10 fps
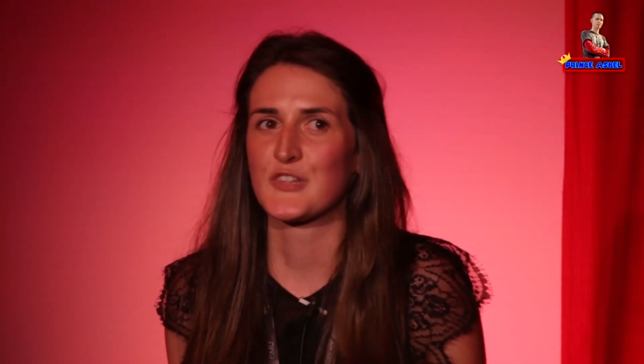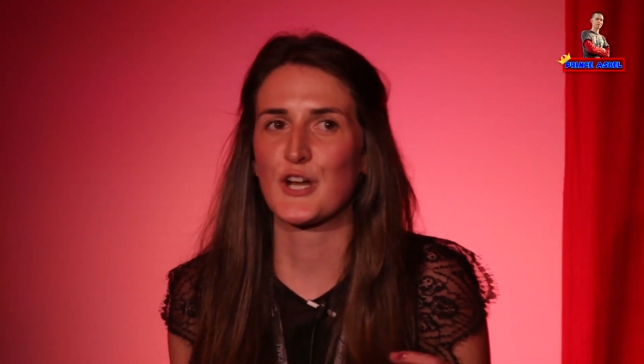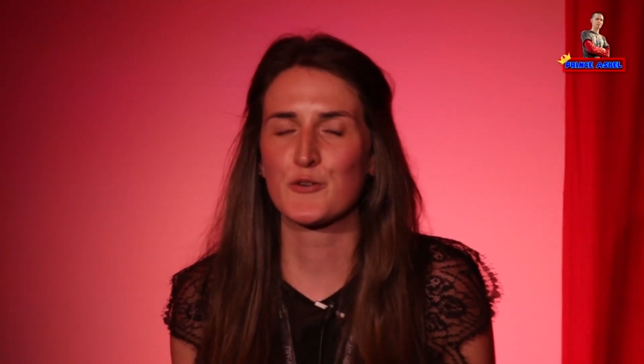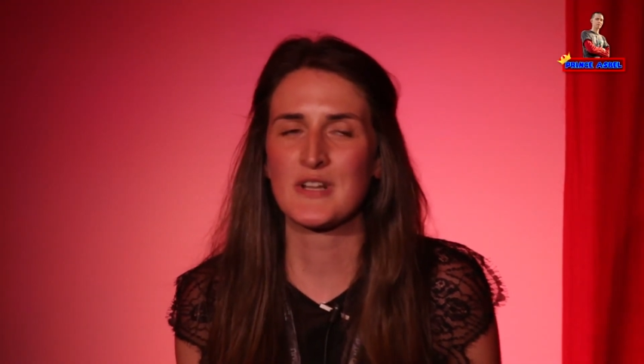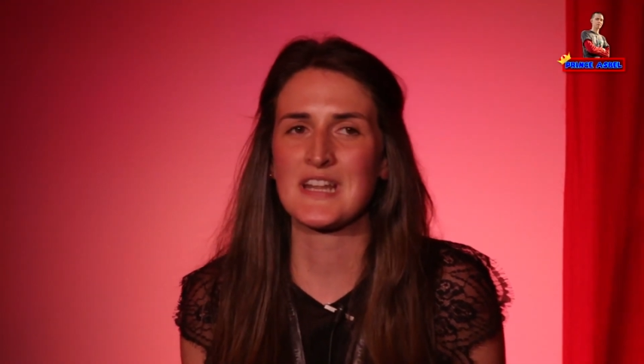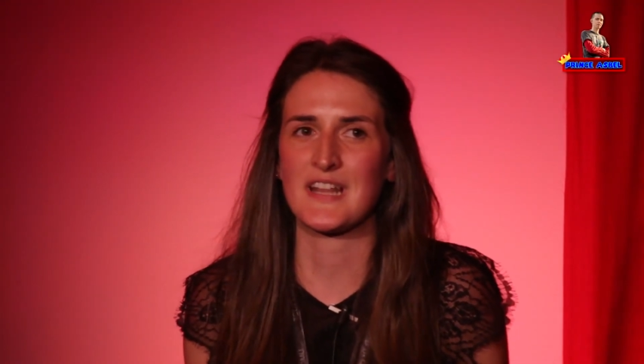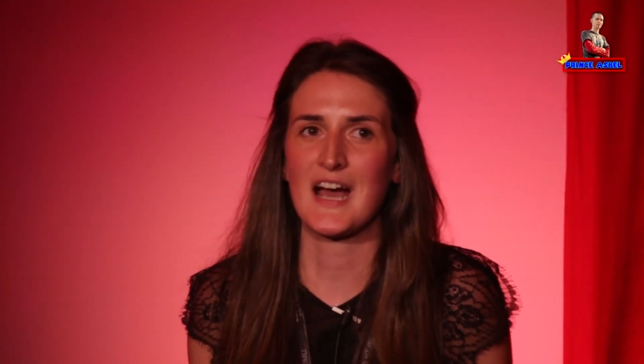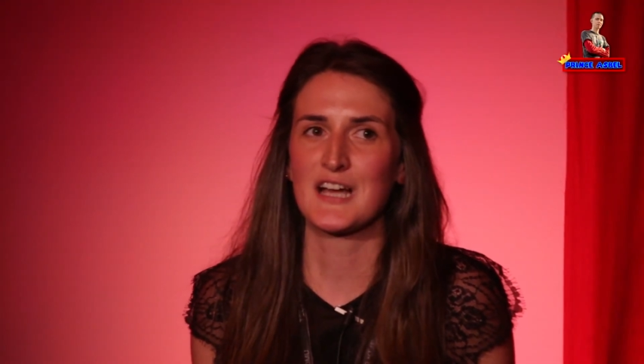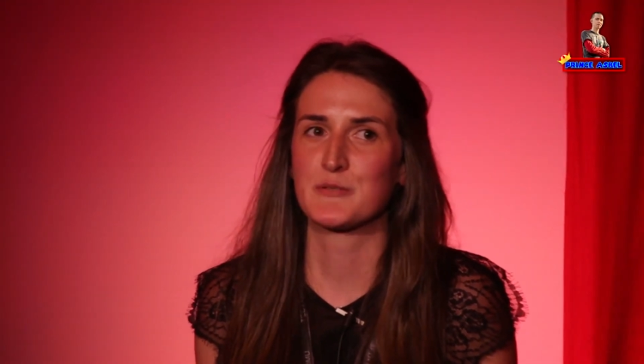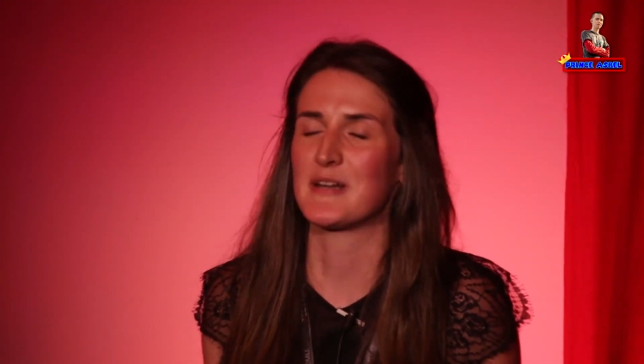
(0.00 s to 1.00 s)
Not only
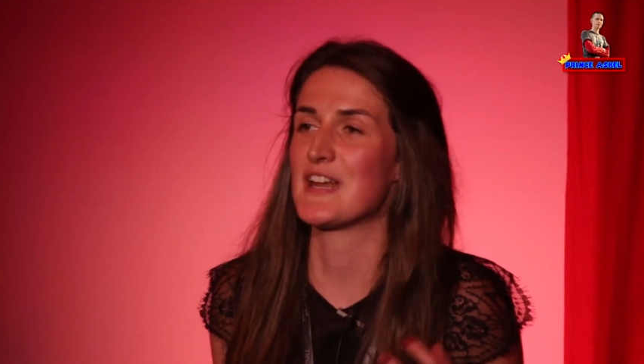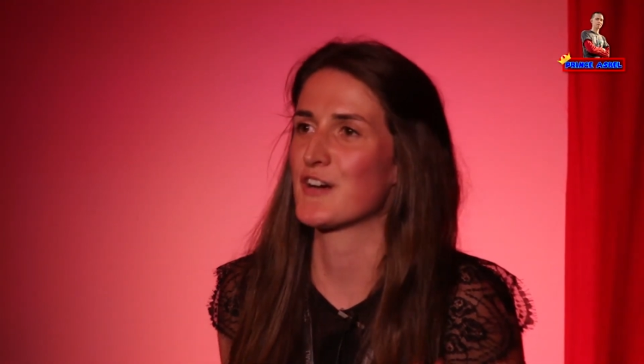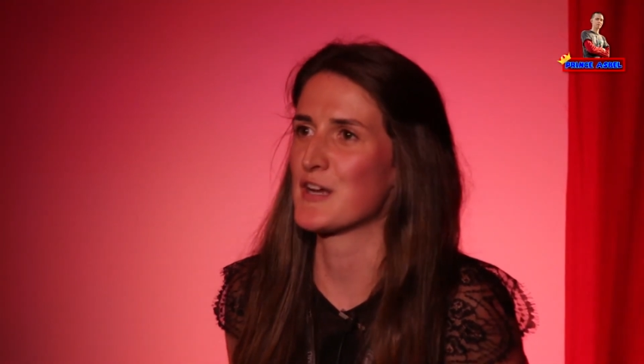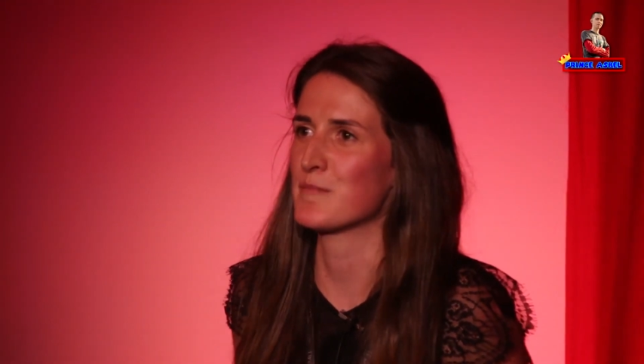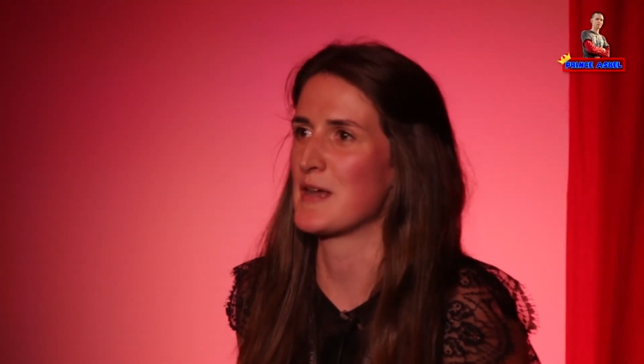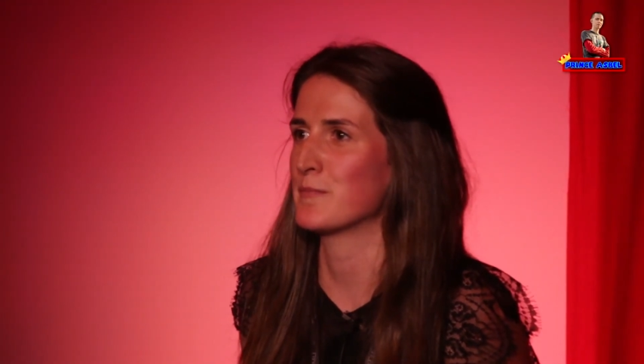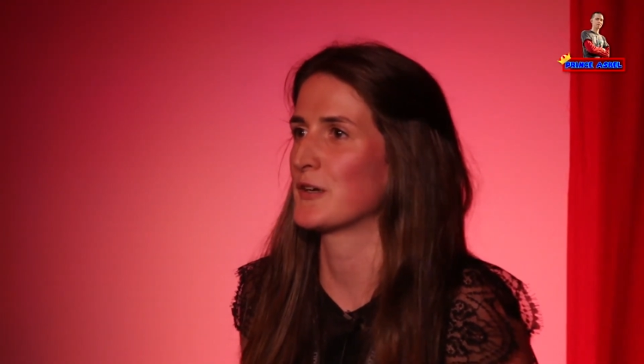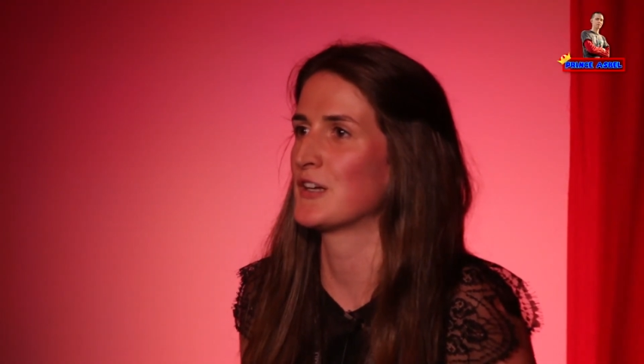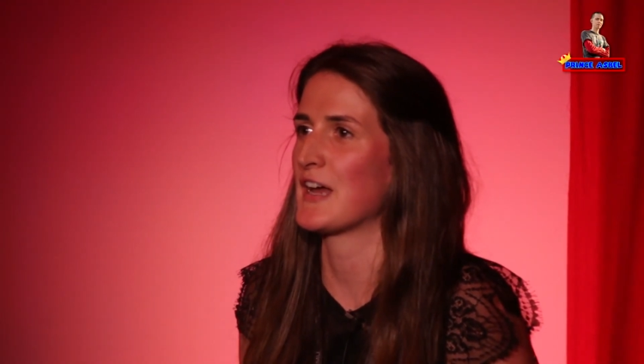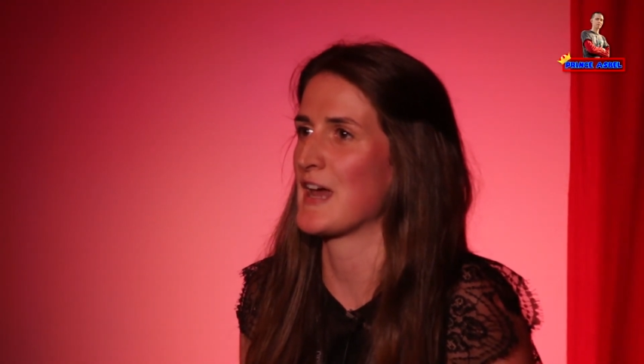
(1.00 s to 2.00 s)
that, but hearing people,